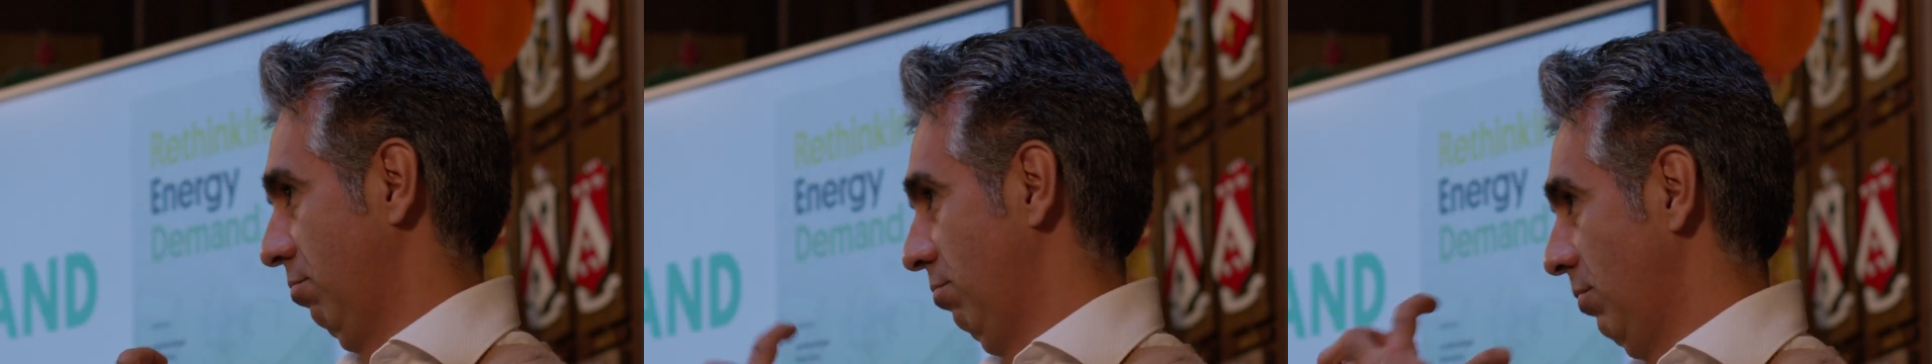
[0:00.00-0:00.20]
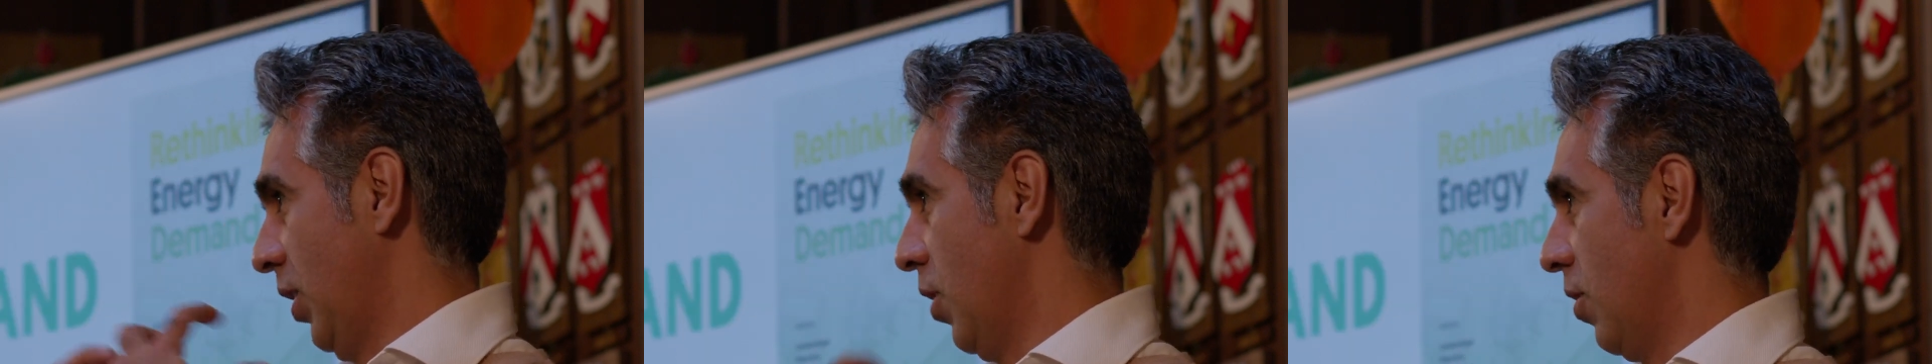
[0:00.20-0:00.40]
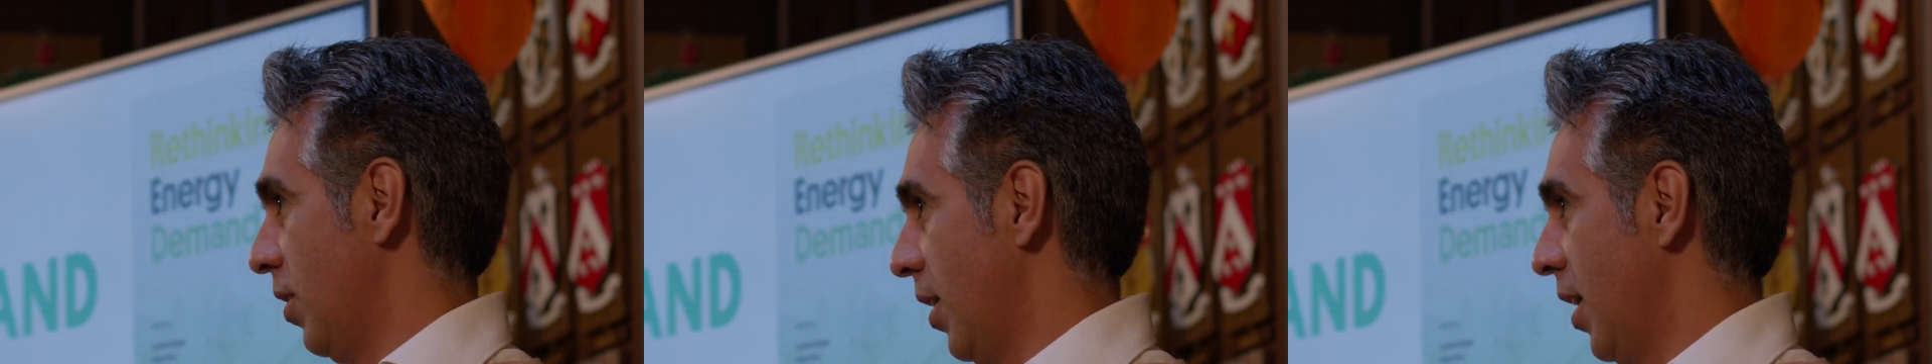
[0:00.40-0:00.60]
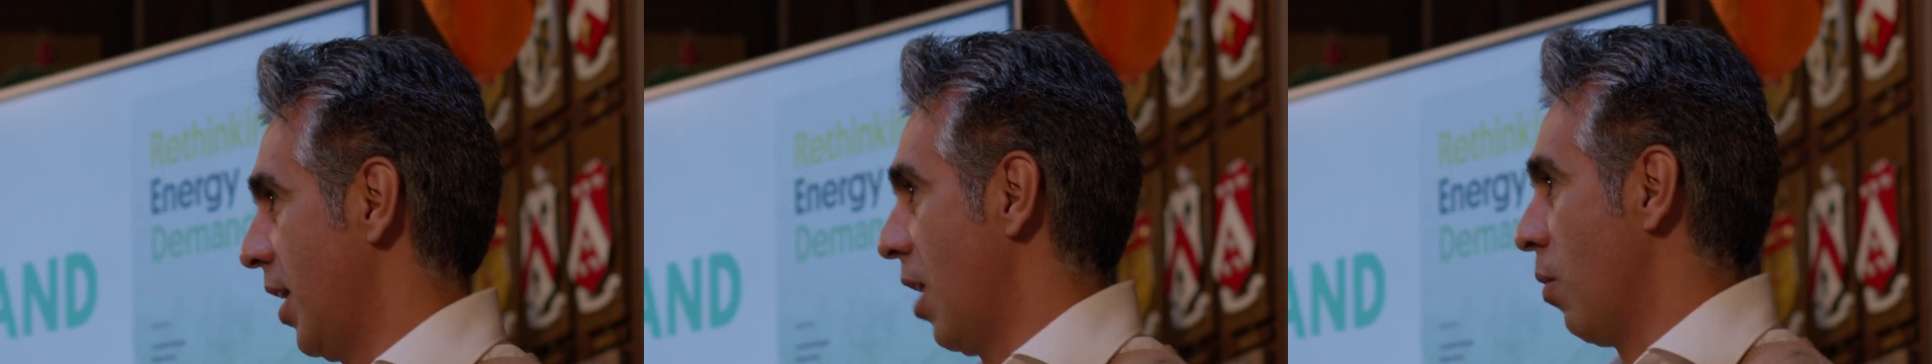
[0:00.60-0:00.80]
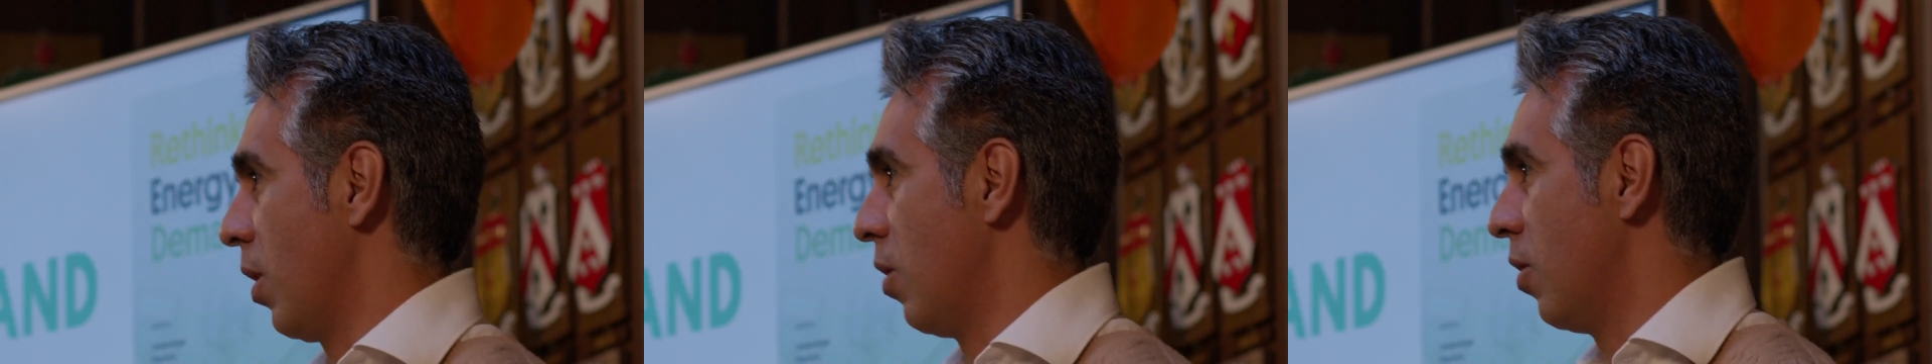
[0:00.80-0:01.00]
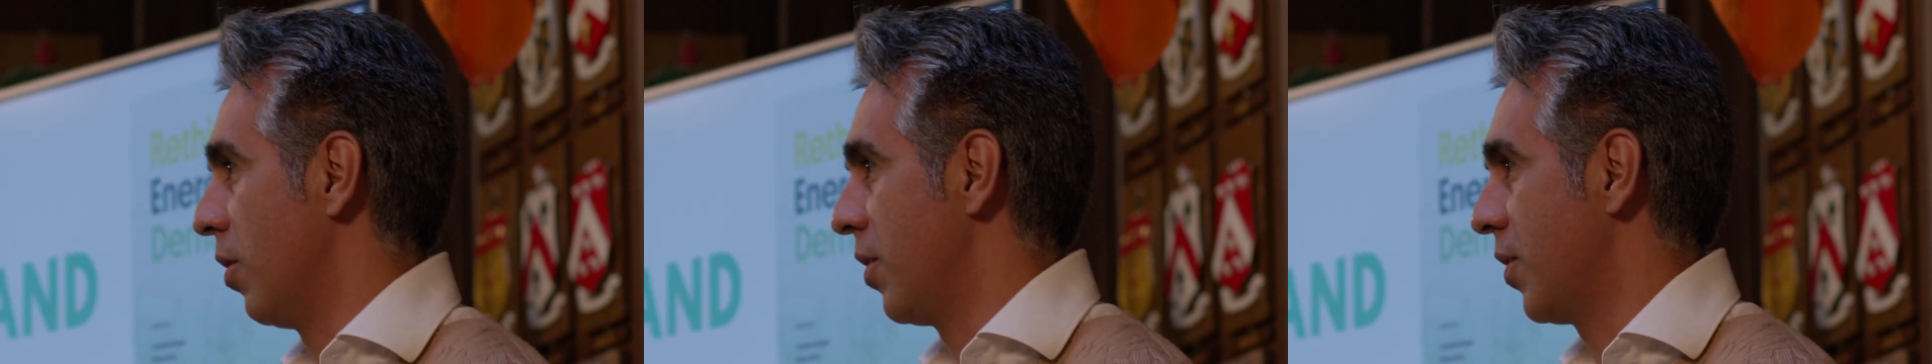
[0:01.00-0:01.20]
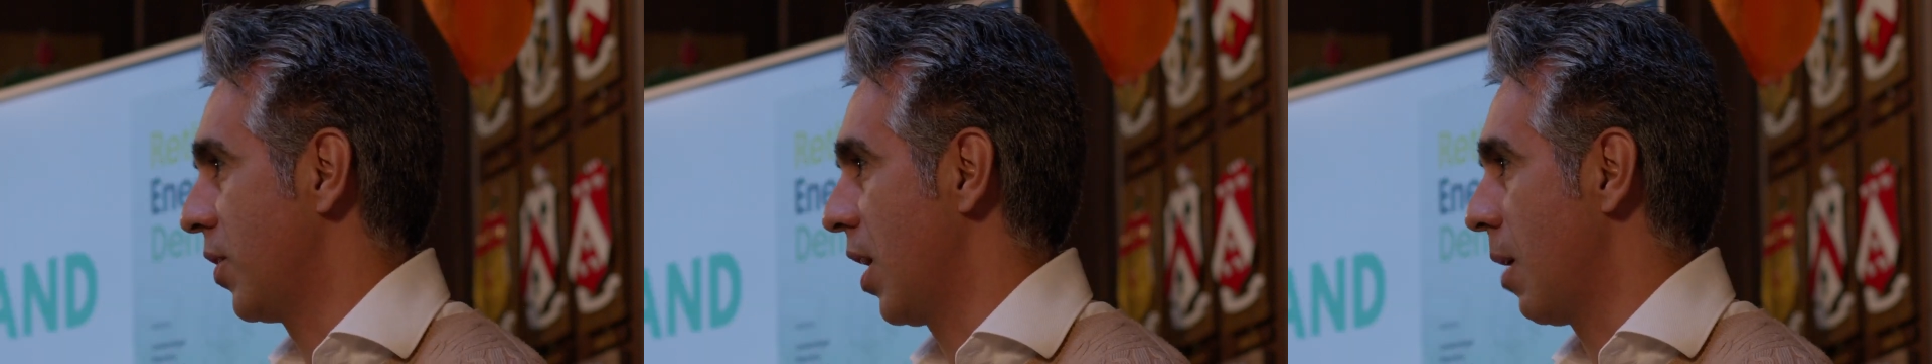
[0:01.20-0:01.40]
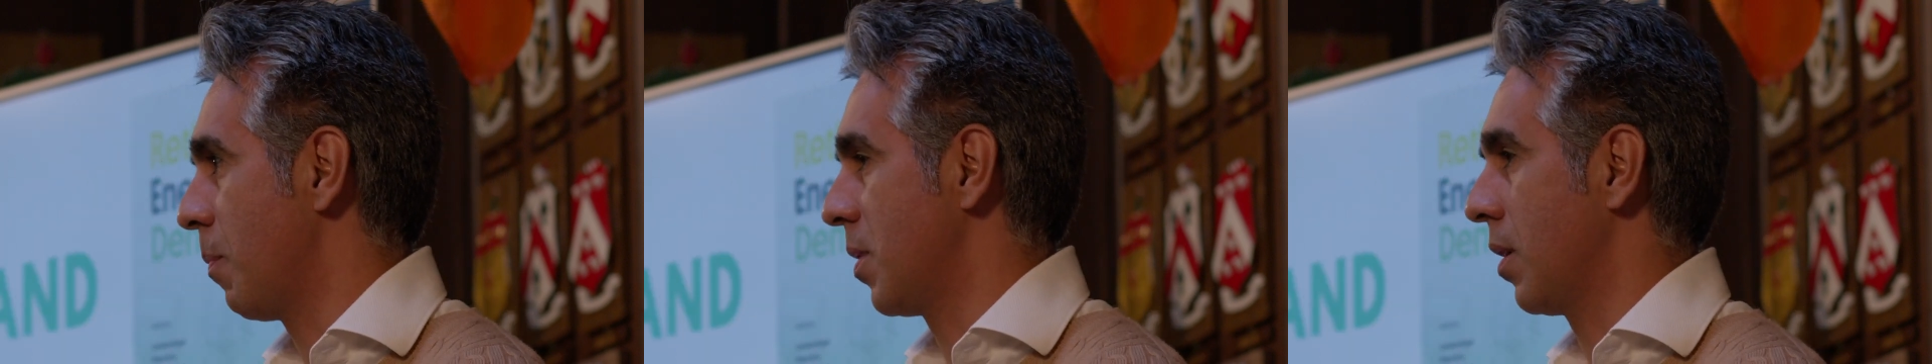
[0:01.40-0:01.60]
you know, in our own
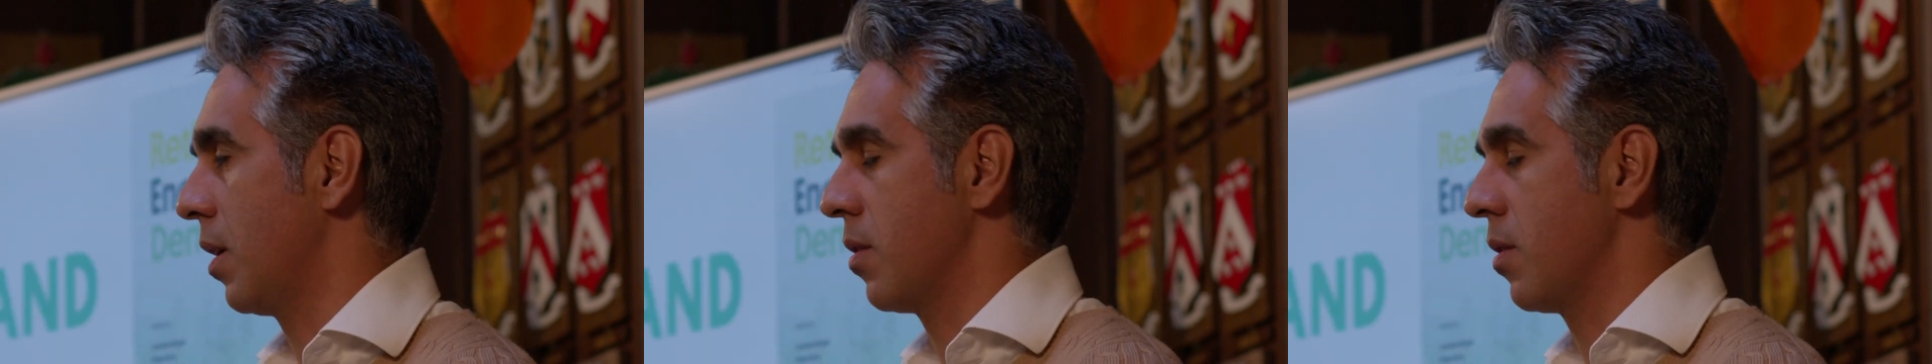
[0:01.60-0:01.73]
steps.